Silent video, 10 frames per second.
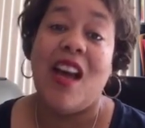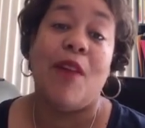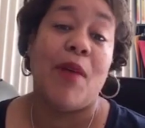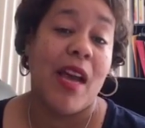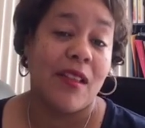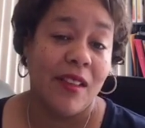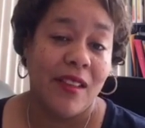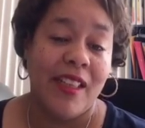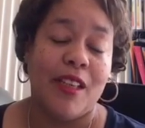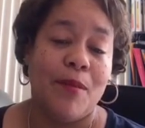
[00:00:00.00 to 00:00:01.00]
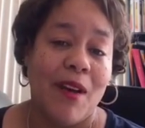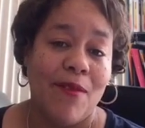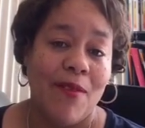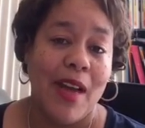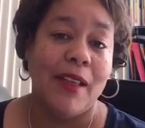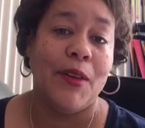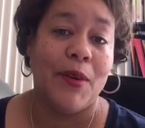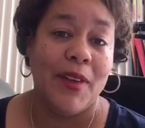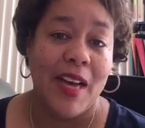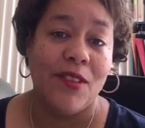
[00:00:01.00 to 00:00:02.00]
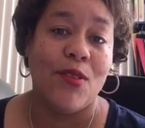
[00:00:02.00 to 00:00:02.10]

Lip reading: I'm actually thinking about finally going out and